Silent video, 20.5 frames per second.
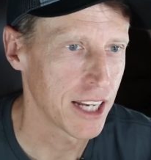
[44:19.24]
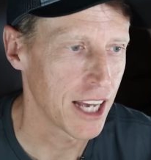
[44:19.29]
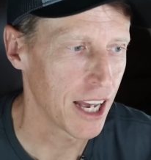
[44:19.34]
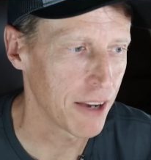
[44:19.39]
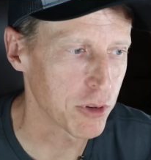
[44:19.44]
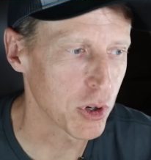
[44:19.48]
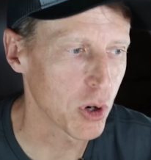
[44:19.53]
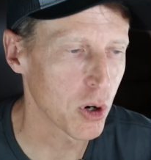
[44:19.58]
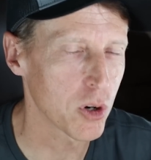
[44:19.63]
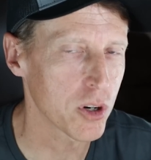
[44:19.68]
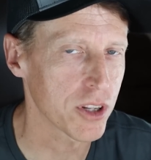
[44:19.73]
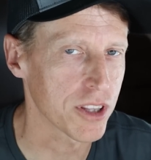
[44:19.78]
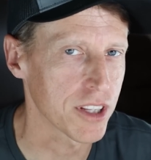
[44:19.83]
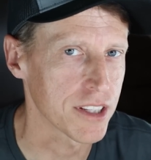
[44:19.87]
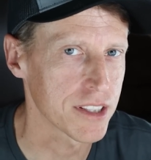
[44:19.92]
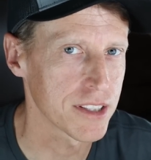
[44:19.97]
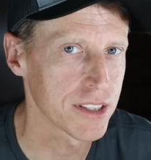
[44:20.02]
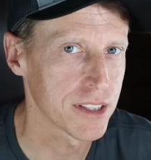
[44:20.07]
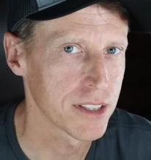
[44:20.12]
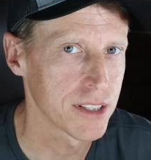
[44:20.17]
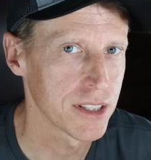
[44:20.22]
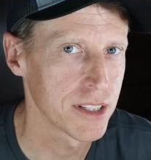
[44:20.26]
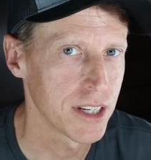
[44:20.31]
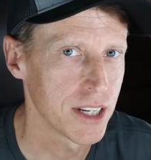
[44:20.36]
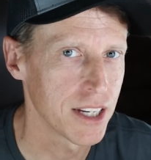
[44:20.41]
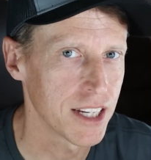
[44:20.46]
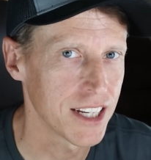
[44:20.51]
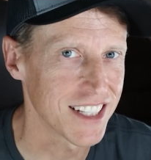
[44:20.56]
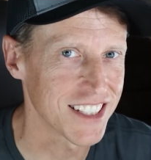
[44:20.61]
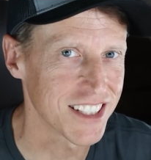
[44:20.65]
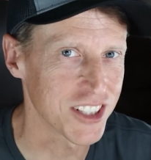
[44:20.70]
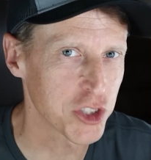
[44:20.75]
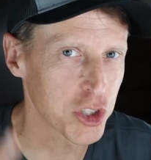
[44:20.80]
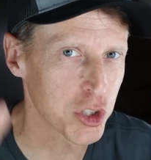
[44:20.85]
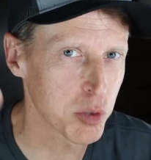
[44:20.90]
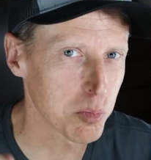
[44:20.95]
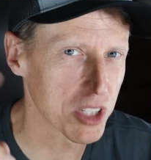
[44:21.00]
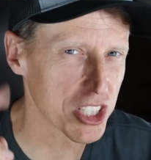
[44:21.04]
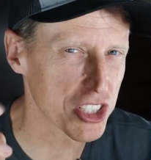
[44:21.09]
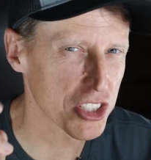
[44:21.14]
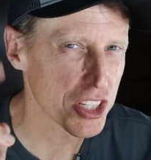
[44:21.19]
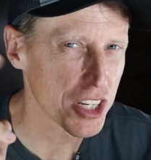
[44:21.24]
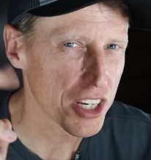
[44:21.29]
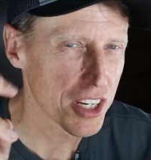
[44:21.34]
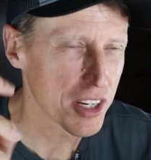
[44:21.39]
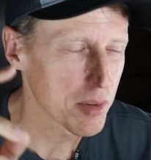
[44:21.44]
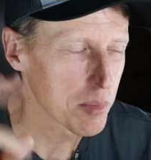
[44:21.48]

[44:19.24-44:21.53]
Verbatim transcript: Have you heard of this? Is it too much